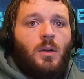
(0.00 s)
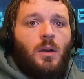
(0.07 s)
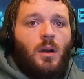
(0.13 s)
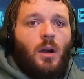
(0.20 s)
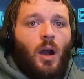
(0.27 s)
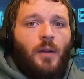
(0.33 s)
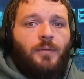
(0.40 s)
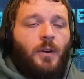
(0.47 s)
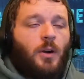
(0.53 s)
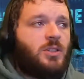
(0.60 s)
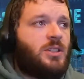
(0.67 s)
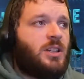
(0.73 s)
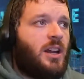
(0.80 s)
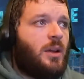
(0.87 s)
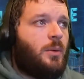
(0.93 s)
All right, folks,
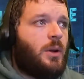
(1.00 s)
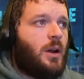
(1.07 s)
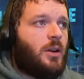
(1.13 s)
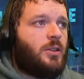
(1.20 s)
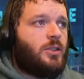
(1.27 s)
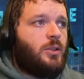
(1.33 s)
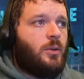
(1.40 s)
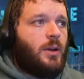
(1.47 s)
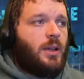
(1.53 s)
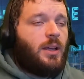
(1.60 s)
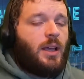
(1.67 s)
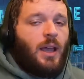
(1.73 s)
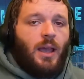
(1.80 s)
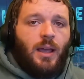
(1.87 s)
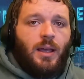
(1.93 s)
today we are doing
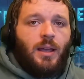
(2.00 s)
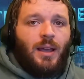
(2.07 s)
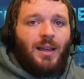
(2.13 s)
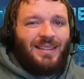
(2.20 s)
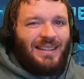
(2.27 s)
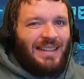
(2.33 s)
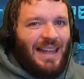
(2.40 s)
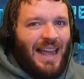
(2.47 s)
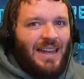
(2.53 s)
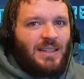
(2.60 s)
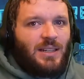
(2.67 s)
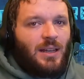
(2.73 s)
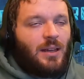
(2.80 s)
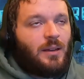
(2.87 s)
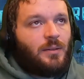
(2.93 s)
a
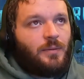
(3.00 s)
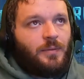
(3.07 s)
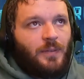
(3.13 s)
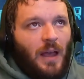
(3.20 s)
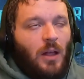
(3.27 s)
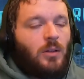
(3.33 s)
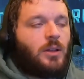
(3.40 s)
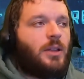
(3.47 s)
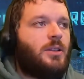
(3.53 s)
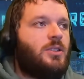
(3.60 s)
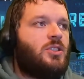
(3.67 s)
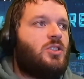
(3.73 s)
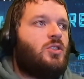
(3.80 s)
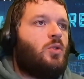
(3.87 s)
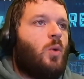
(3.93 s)
Atlanta
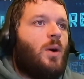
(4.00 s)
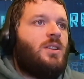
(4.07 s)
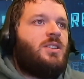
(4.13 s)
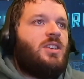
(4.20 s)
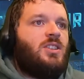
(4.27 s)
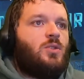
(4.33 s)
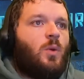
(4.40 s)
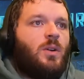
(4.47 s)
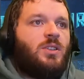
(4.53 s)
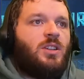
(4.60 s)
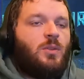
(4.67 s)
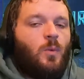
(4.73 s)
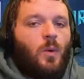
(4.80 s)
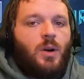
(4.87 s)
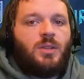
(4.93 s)
Falcons
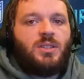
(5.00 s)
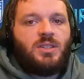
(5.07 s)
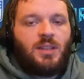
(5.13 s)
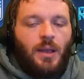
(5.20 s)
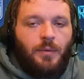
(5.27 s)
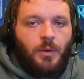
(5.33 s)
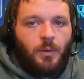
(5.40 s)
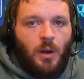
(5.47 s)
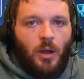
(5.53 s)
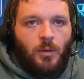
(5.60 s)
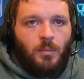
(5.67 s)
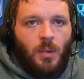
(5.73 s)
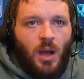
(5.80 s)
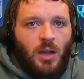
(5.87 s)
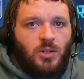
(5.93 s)
2021 seven-round
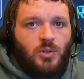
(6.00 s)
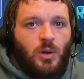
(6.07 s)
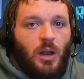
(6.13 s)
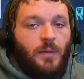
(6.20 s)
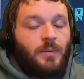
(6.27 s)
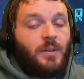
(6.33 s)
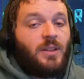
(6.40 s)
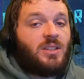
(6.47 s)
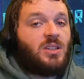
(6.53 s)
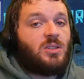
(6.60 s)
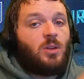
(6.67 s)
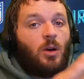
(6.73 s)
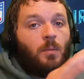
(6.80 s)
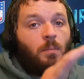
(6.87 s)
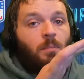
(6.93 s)
mock draft. This is
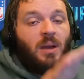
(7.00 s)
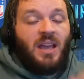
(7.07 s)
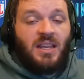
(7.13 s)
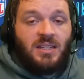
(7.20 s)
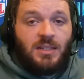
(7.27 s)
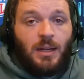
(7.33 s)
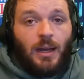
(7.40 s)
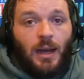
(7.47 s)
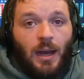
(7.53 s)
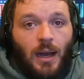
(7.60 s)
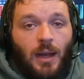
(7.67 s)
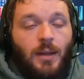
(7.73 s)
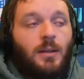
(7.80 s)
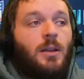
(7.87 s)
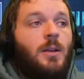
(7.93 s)
all based
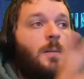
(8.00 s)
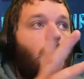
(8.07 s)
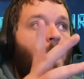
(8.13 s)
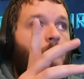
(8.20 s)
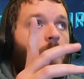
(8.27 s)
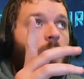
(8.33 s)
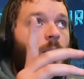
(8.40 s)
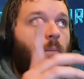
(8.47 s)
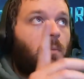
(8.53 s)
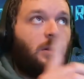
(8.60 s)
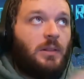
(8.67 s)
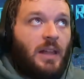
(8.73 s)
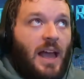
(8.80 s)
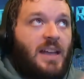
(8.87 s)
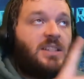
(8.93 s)
on
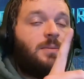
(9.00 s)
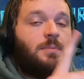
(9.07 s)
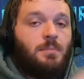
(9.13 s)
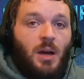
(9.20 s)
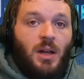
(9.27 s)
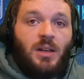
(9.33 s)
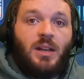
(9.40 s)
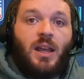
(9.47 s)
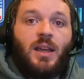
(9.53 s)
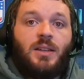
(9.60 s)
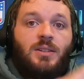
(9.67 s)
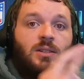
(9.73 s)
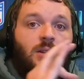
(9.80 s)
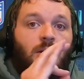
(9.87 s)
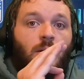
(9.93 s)
last
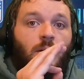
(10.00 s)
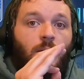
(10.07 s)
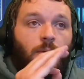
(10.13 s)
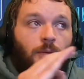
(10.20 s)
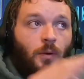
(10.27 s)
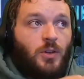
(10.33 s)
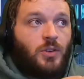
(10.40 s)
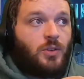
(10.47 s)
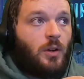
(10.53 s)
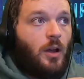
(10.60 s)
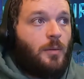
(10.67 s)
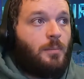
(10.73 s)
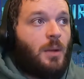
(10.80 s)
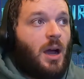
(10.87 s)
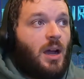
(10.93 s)
Monday's
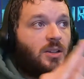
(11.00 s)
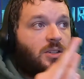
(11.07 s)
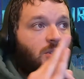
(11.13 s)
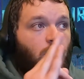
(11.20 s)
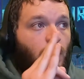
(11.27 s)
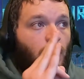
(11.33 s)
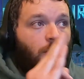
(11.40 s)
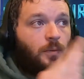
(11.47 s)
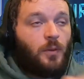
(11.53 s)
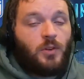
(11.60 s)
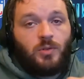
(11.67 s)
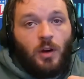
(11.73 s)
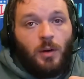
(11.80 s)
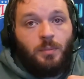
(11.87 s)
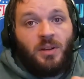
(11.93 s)
first-round mock. So our
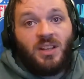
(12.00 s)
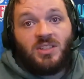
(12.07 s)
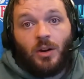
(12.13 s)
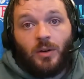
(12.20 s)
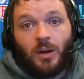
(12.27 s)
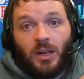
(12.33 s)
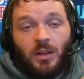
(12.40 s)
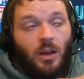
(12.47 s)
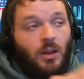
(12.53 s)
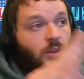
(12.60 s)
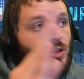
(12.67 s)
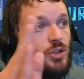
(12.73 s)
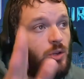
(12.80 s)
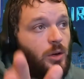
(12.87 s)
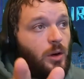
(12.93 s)
first-round pick is already done. You
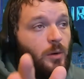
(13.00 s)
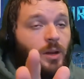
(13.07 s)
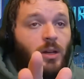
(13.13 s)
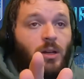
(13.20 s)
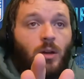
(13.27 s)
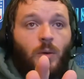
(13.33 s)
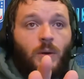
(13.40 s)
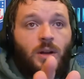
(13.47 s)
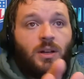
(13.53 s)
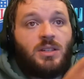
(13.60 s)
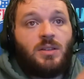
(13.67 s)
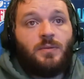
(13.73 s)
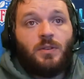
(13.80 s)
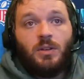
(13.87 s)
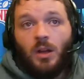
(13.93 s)
should already know what it is.
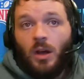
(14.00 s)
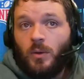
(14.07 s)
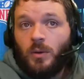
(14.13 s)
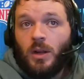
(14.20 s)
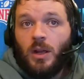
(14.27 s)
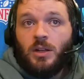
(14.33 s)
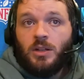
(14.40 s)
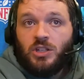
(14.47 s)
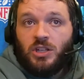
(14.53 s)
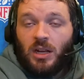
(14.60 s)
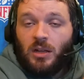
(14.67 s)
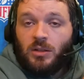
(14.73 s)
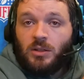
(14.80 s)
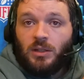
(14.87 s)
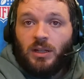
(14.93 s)
If you don't, check
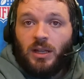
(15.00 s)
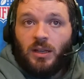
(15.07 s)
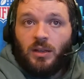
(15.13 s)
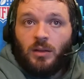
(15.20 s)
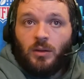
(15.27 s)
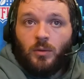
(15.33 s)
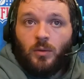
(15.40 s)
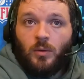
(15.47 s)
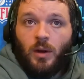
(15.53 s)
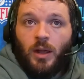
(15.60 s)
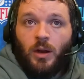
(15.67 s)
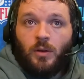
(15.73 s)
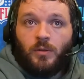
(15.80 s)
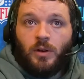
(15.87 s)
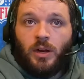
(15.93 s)
out the link right
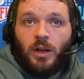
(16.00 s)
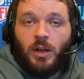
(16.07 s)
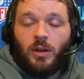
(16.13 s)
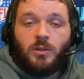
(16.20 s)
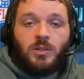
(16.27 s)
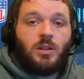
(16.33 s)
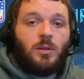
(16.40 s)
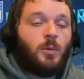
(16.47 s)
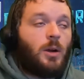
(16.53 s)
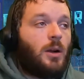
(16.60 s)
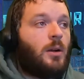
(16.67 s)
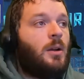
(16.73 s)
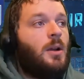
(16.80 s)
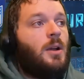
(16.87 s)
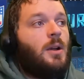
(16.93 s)
over here
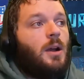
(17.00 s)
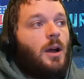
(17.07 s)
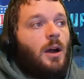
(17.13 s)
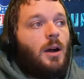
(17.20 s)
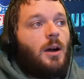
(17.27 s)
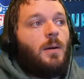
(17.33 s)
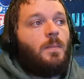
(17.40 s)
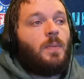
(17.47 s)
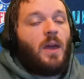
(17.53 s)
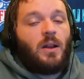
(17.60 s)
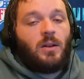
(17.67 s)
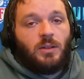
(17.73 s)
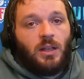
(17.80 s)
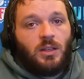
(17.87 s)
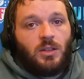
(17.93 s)
somewhere. Um, that'll
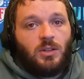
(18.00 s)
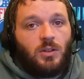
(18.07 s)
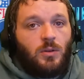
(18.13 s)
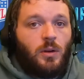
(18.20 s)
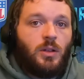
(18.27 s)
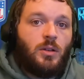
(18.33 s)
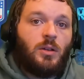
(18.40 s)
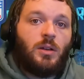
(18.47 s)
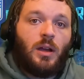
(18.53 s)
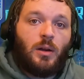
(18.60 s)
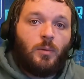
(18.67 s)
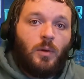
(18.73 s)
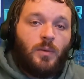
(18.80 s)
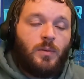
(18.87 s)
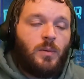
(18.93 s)
take you to it. You can kind of
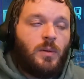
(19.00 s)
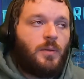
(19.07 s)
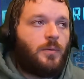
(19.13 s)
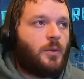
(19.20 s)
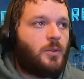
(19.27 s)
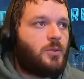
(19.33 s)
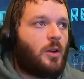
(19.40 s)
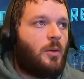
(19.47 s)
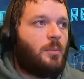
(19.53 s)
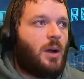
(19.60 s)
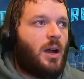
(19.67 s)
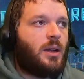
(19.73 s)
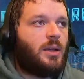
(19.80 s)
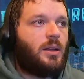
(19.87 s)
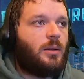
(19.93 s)
run through that first-round
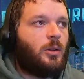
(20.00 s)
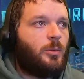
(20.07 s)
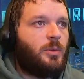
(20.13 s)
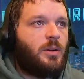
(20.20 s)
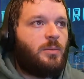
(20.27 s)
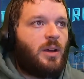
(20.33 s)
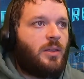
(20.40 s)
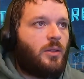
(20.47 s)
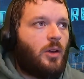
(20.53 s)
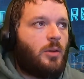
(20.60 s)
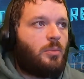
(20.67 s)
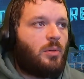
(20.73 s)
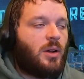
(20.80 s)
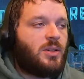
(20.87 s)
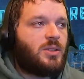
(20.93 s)
mock, get a little bit of my thought
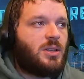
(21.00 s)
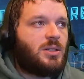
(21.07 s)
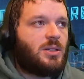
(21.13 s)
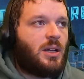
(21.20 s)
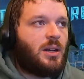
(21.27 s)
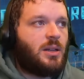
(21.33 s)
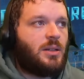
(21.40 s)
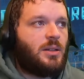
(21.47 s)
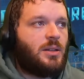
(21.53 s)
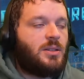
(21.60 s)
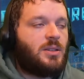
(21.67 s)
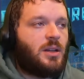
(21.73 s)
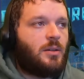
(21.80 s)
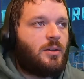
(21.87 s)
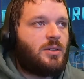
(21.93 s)
process on it,
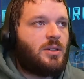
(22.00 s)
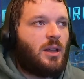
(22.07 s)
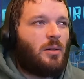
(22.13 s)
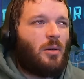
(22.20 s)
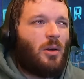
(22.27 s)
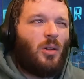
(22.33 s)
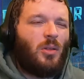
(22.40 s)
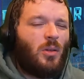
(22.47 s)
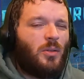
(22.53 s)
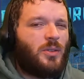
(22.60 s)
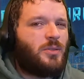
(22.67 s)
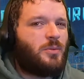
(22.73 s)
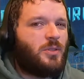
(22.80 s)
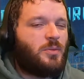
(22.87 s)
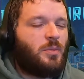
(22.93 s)
etc., etc., although
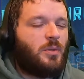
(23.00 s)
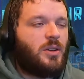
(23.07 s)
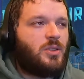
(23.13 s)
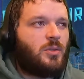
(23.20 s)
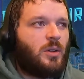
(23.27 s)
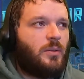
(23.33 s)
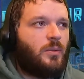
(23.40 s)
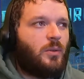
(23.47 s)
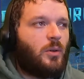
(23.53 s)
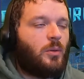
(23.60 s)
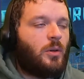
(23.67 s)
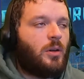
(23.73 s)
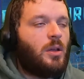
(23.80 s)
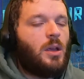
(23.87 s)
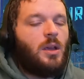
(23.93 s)
this one's pretty
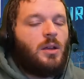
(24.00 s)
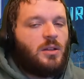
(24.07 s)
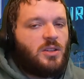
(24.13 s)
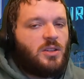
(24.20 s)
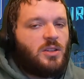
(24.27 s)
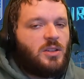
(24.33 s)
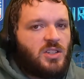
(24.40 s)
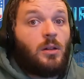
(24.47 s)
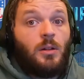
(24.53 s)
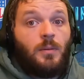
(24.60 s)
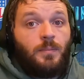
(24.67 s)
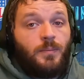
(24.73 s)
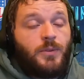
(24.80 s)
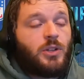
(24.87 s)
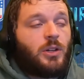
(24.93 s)
straightforward. Still,
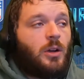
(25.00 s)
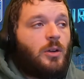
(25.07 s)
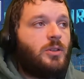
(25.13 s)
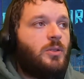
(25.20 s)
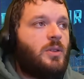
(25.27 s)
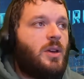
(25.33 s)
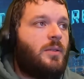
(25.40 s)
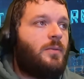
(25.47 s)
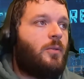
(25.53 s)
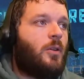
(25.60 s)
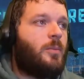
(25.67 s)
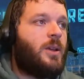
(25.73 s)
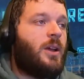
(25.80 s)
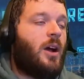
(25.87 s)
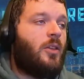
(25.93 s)
should go do that for
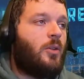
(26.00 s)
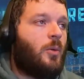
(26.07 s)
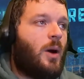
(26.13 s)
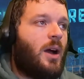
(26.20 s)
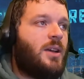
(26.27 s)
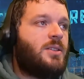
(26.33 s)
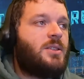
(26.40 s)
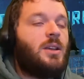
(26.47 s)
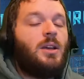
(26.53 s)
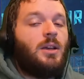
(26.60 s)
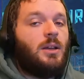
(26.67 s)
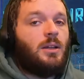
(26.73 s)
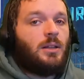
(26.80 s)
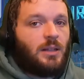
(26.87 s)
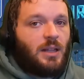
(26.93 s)
me. Otherwise,
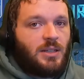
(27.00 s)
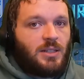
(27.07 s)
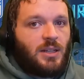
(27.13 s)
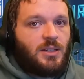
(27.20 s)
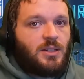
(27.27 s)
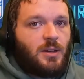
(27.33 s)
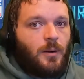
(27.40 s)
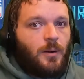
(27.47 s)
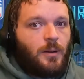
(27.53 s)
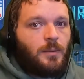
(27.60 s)
let's get started.